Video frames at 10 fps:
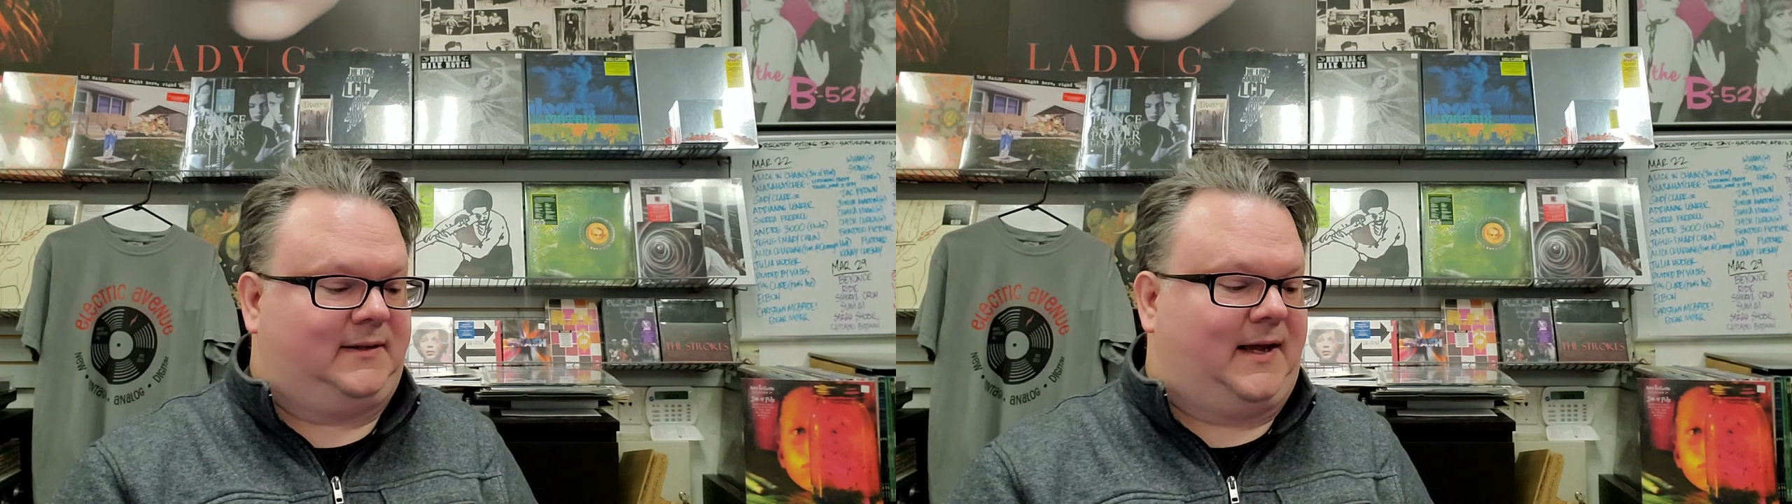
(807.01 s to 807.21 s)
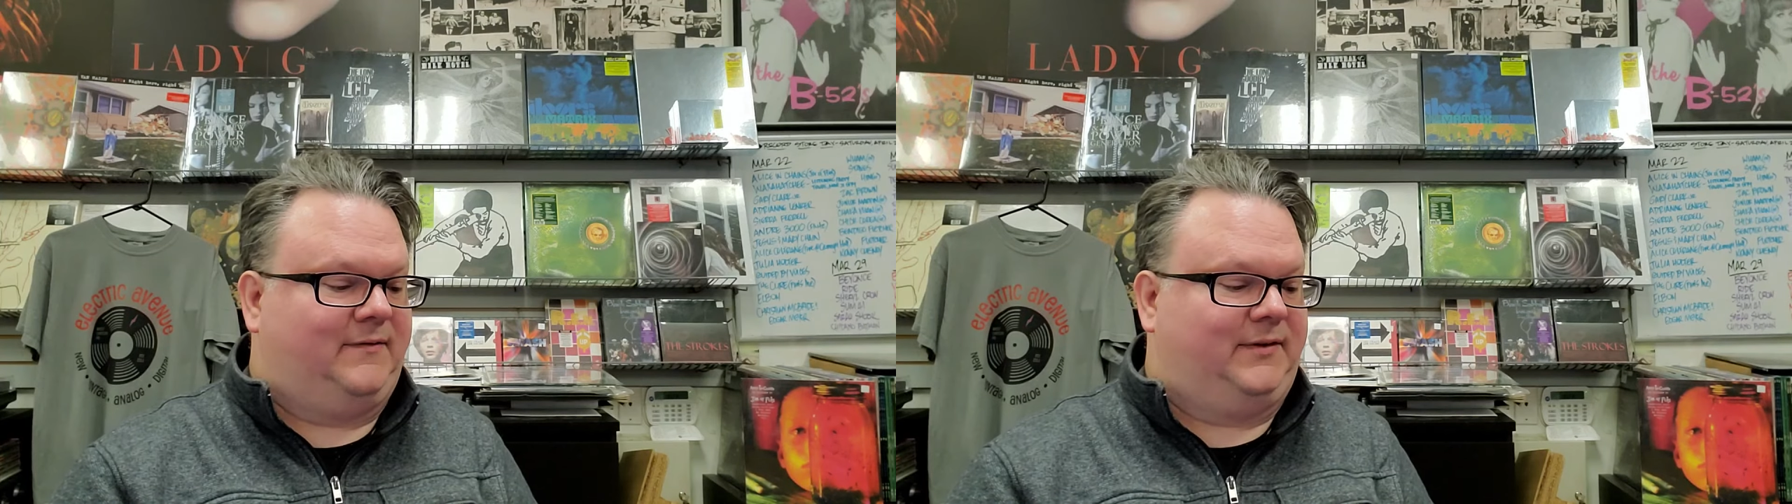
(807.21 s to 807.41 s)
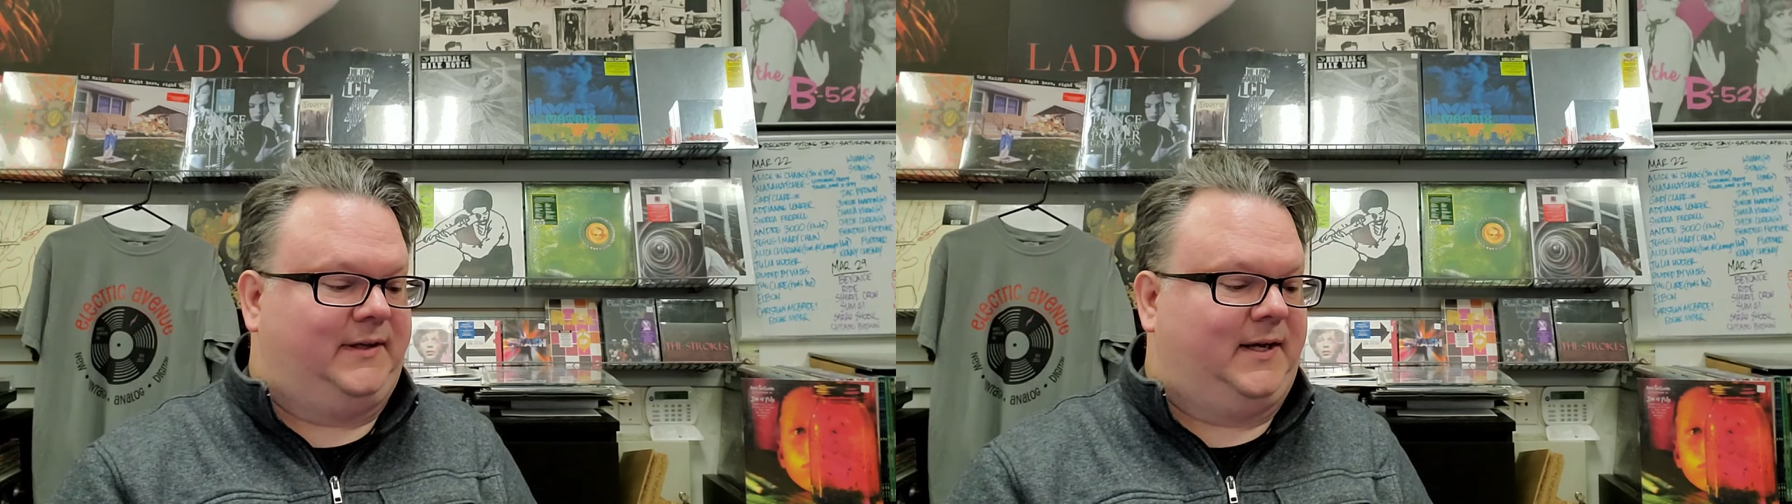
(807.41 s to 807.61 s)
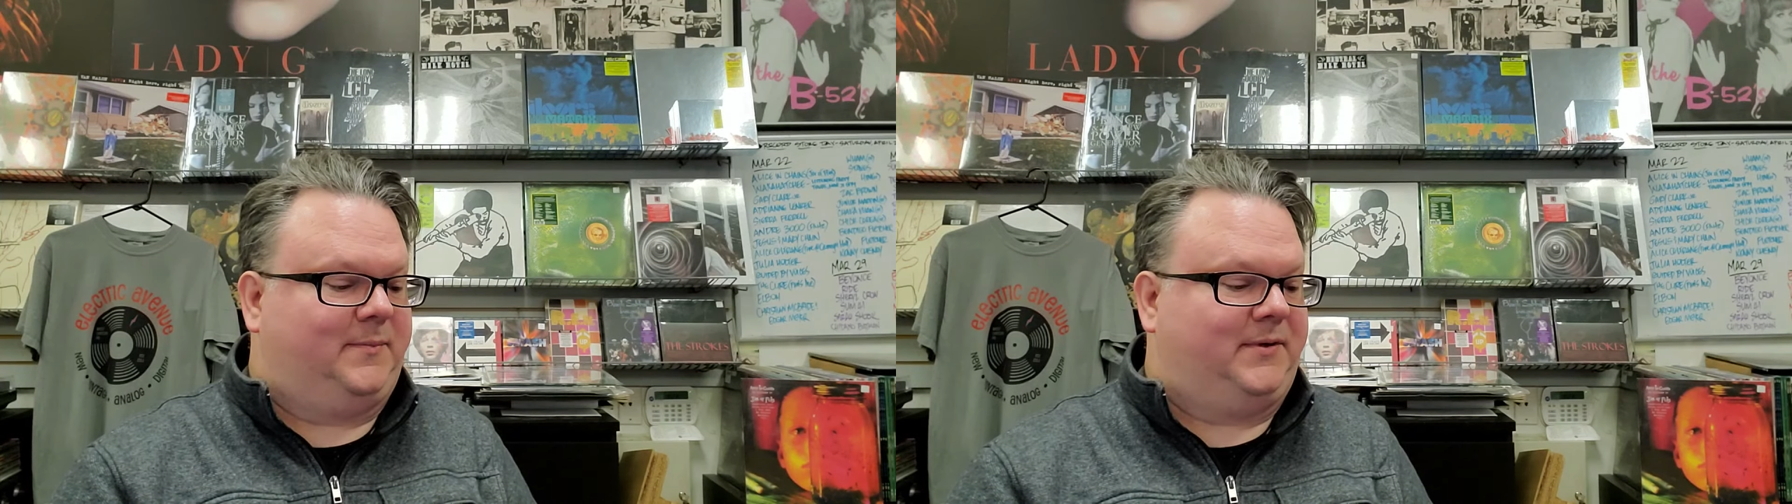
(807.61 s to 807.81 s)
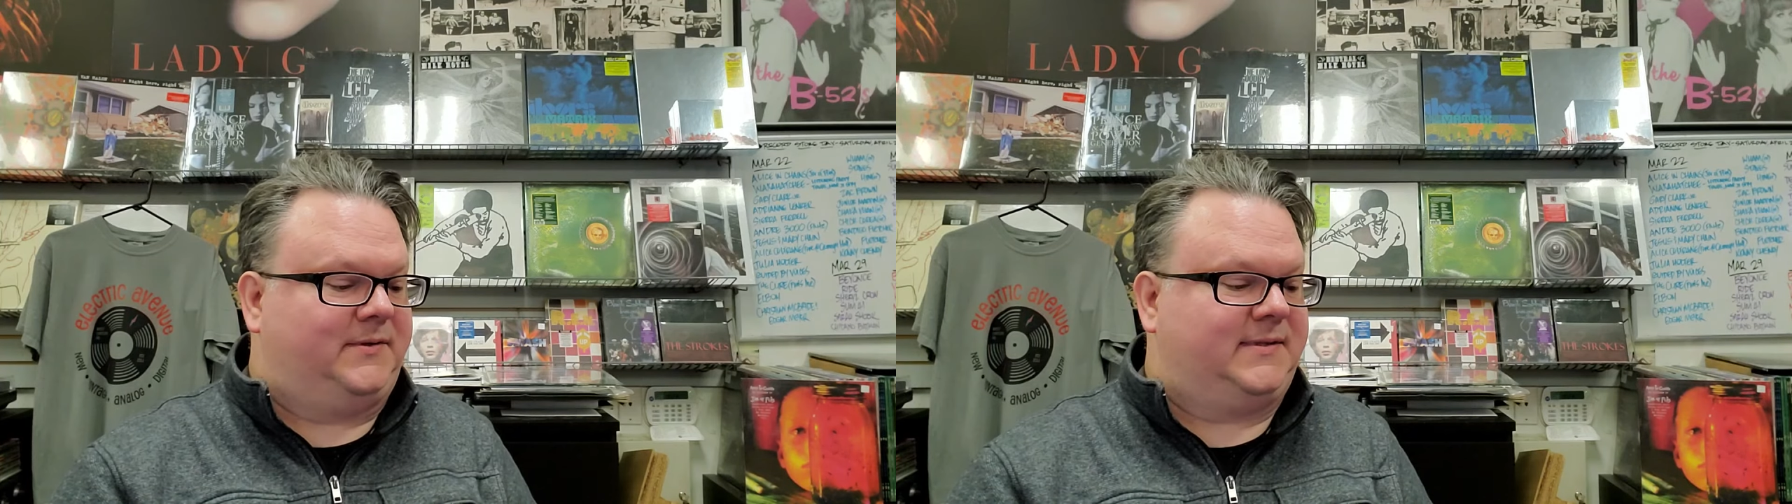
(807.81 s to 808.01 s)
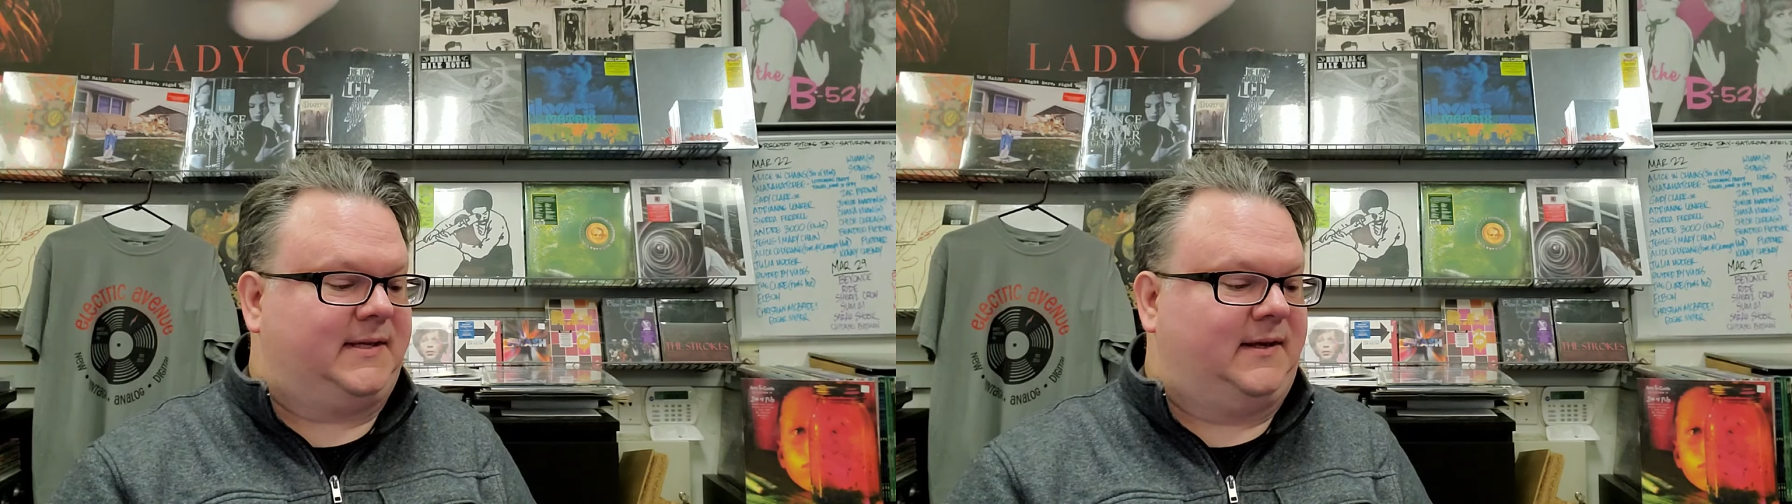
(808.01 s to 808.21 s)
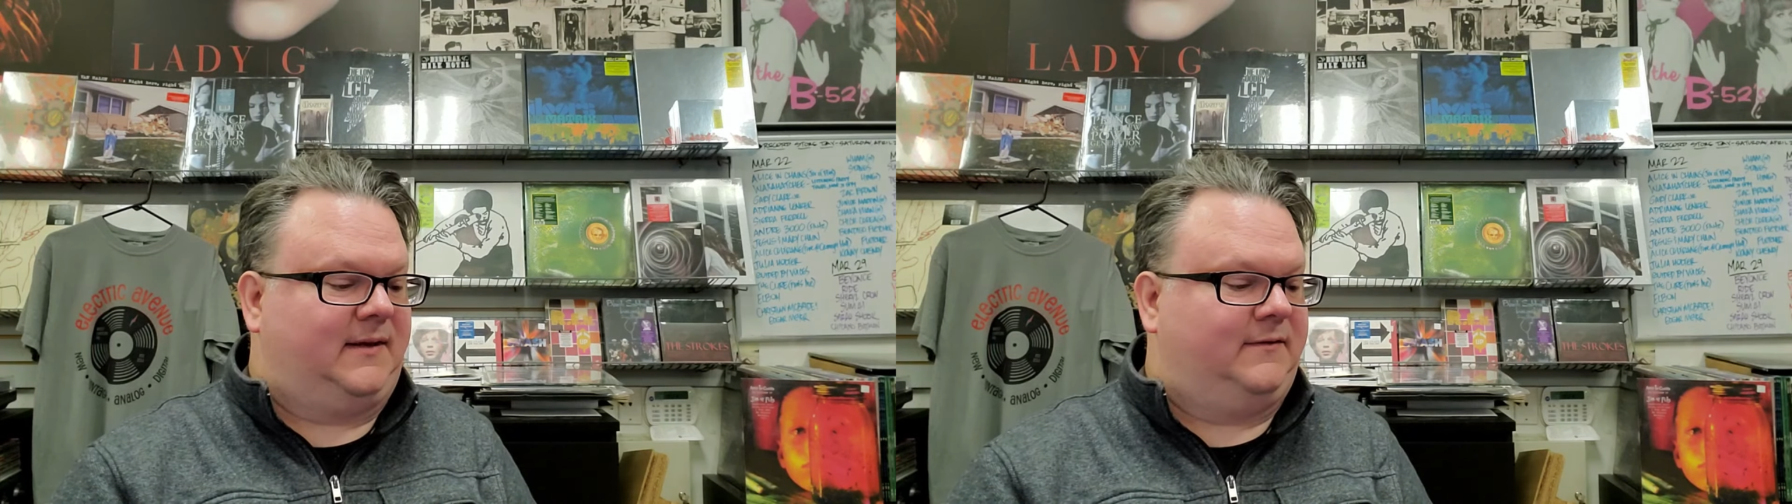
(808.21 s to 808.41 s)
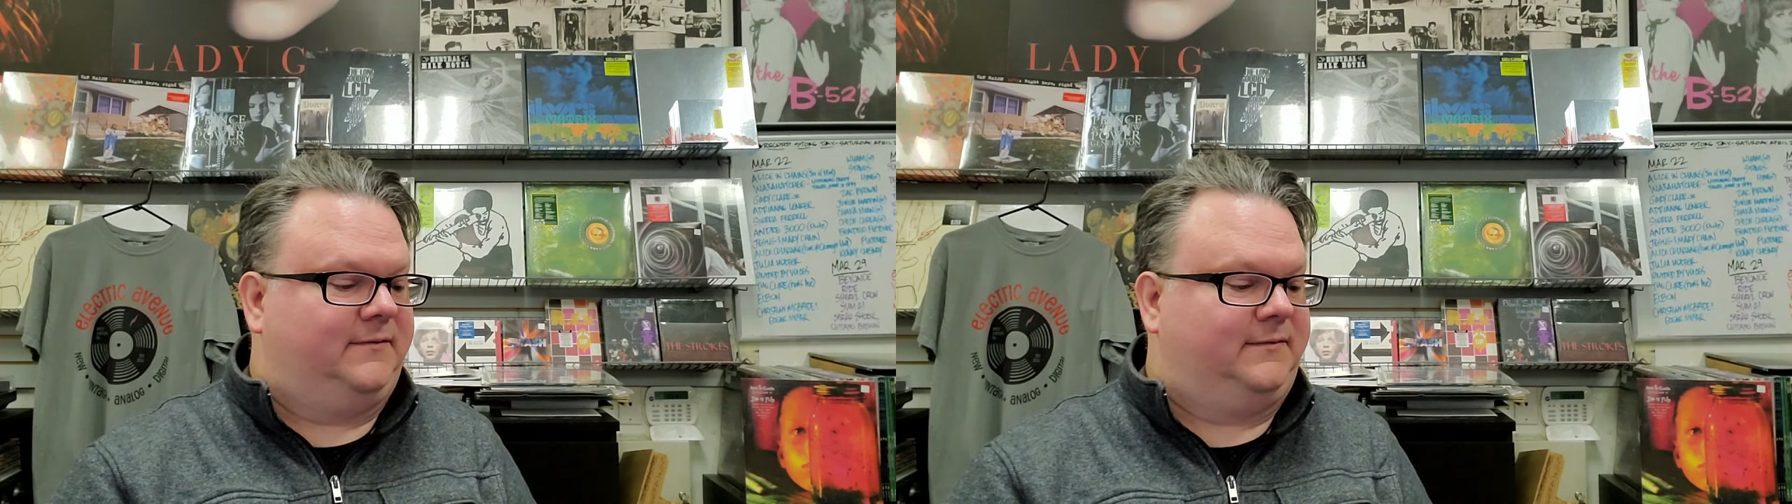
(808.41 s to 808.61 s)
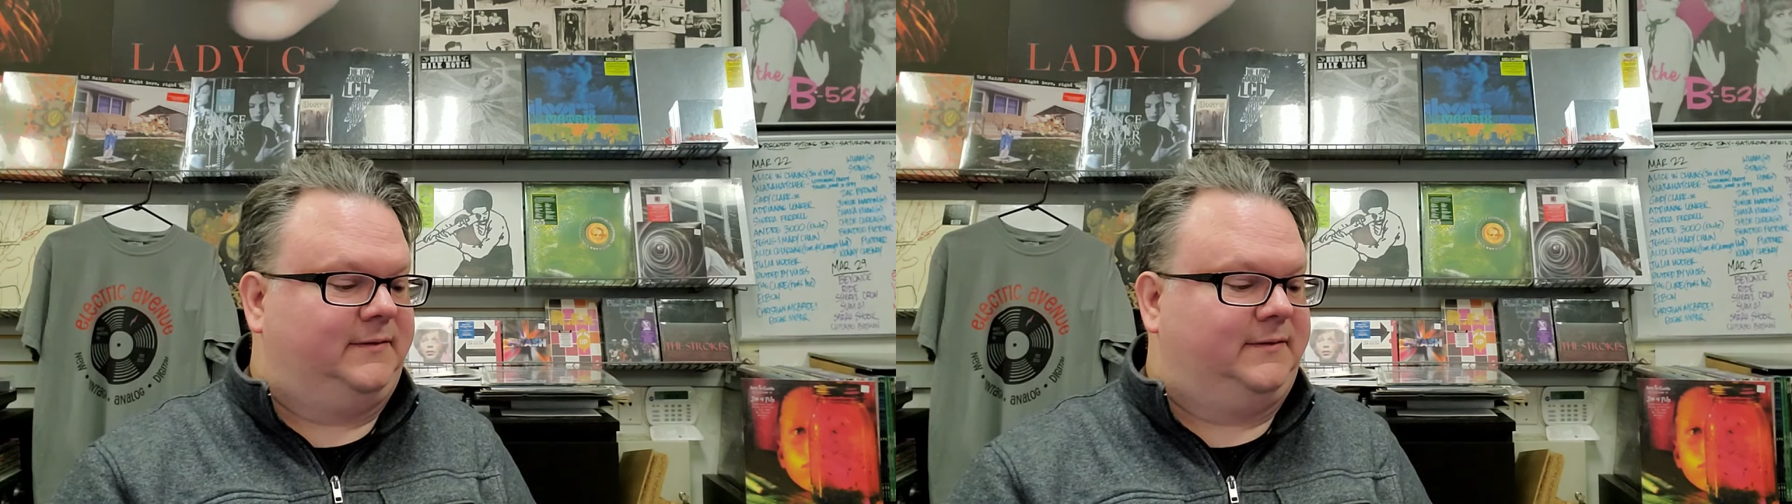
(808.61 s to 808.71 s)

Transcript: Lively Up Yourself.